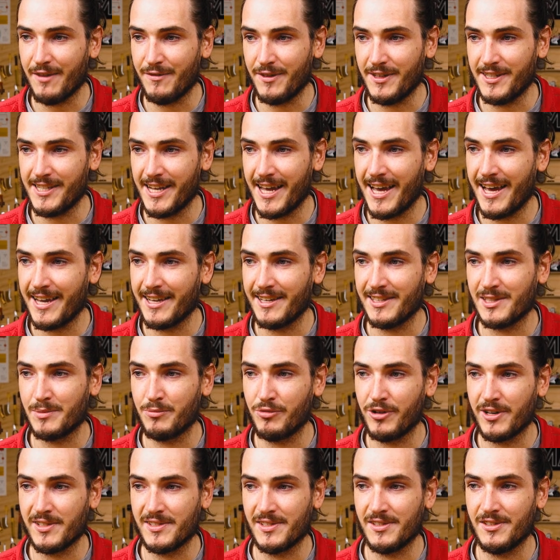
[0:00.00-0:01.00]
if a tag is
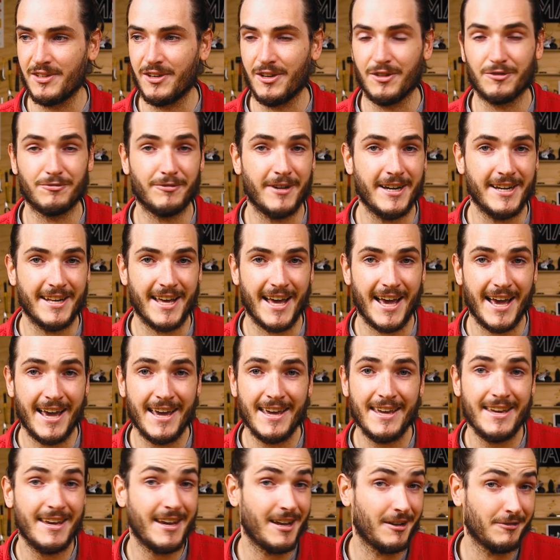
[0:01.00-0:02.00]
present on reader
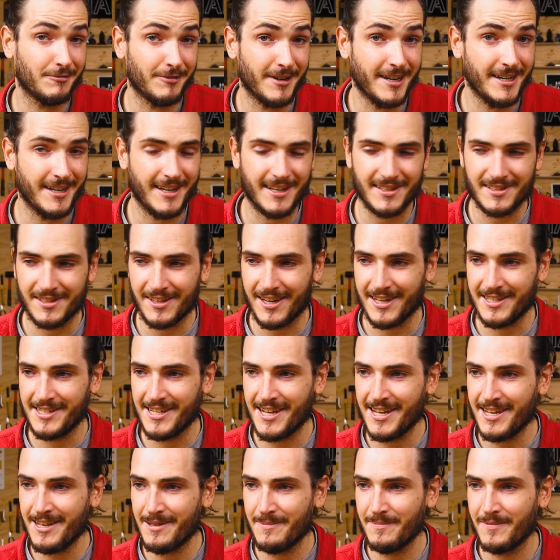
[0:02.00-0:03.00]
A and read its
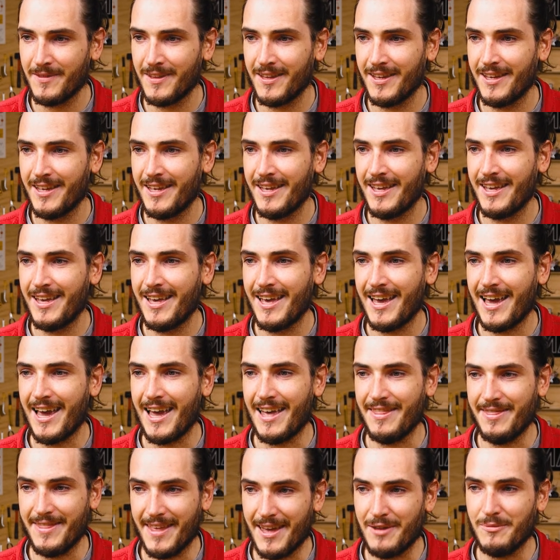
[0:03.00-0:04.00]
ID.
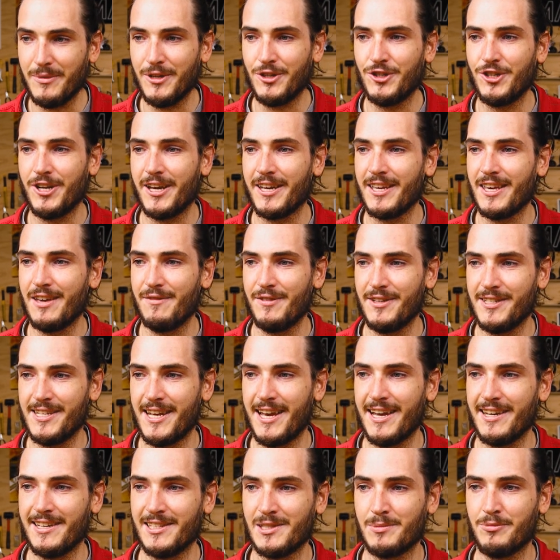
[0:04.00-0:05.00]
And then we check if a
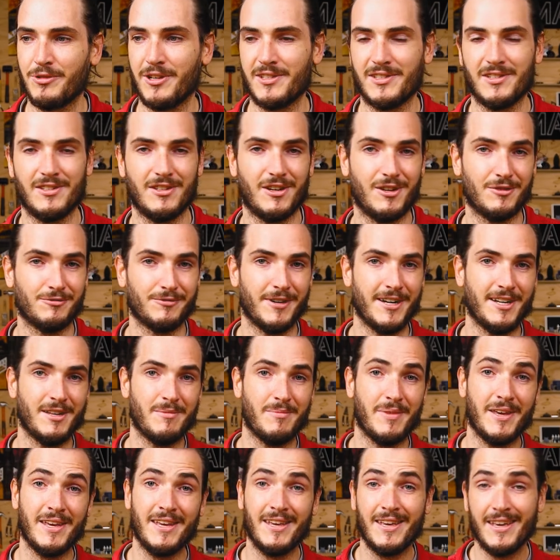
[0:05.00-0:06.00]
tag is present on reader
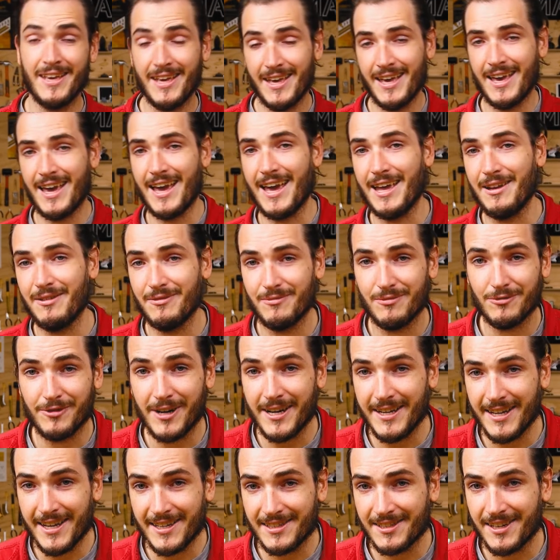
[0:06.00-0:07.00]
B and
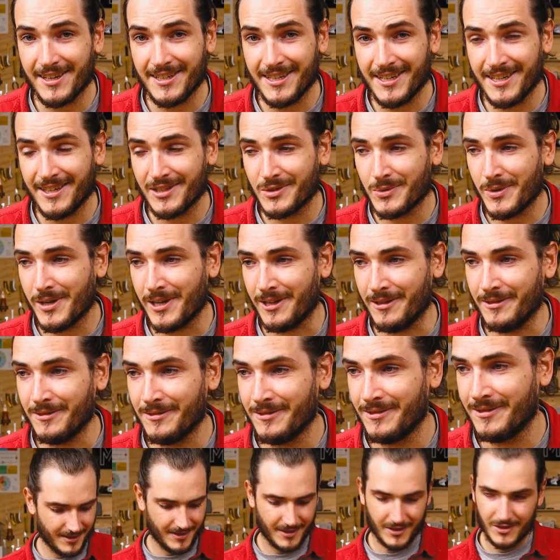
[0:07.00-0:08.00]
read its ID as well.
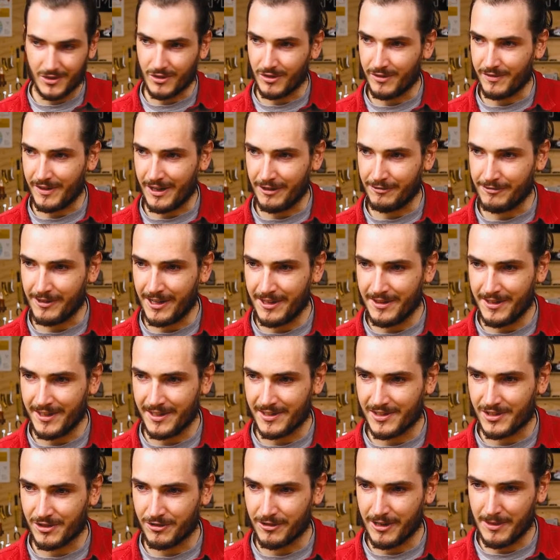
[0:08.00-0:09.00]
So if I run
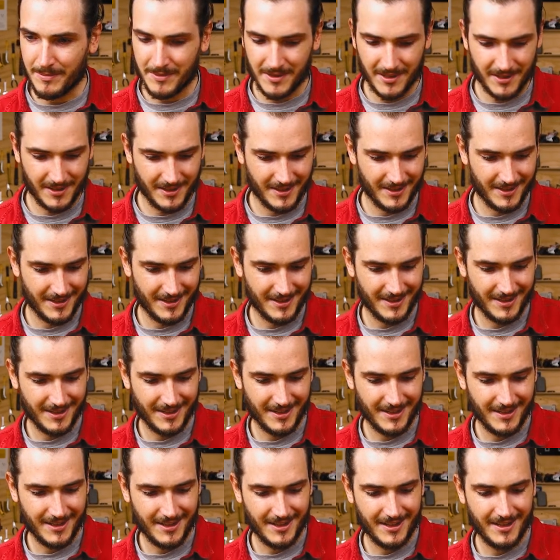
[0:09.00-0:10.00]
this script
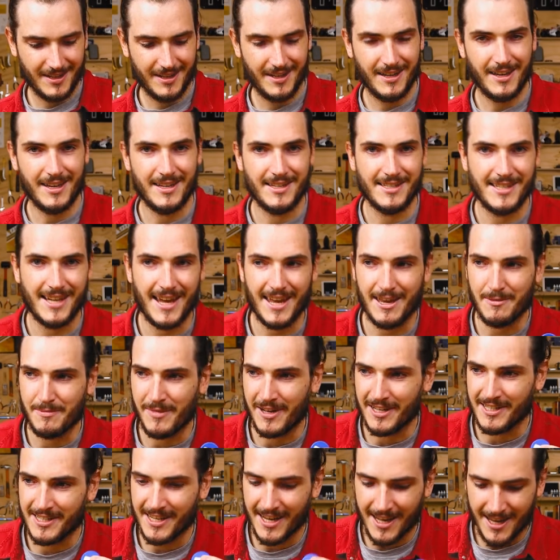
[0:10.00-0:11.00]
and take
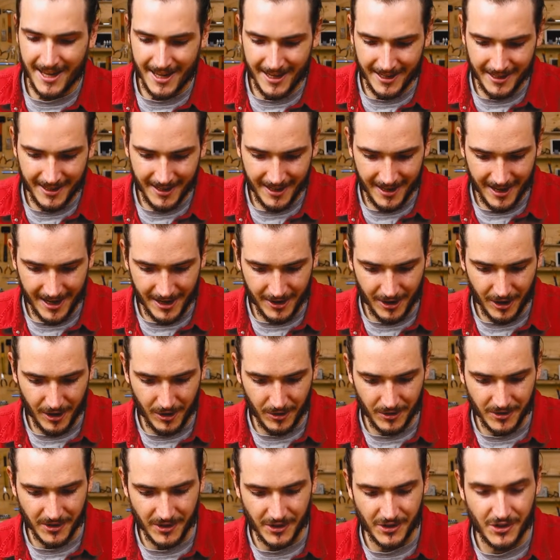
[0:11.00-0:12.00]
my tag and
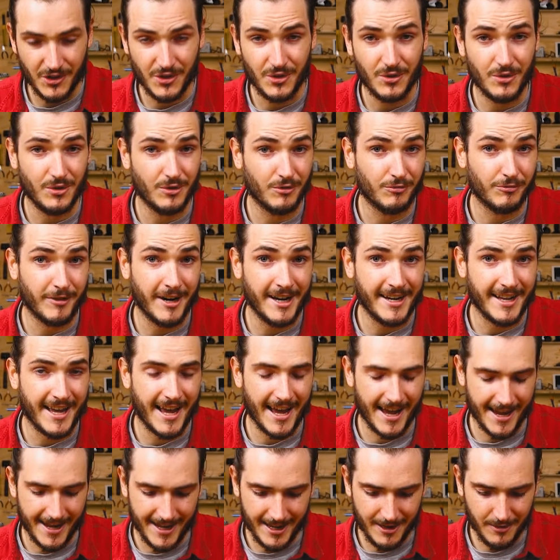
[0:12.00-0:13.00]
hold it to reader
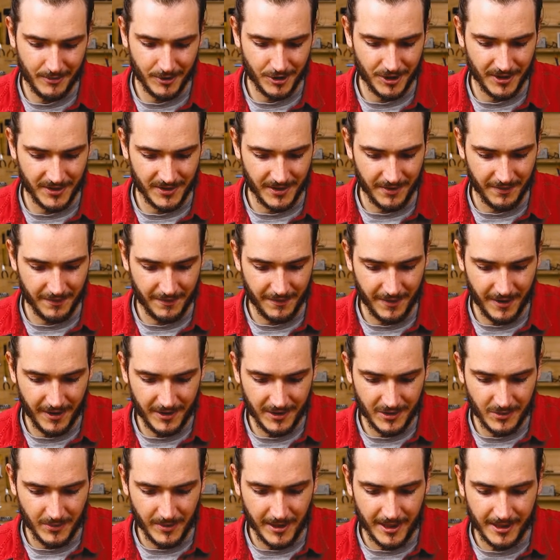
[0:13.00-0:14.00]
A, which is the first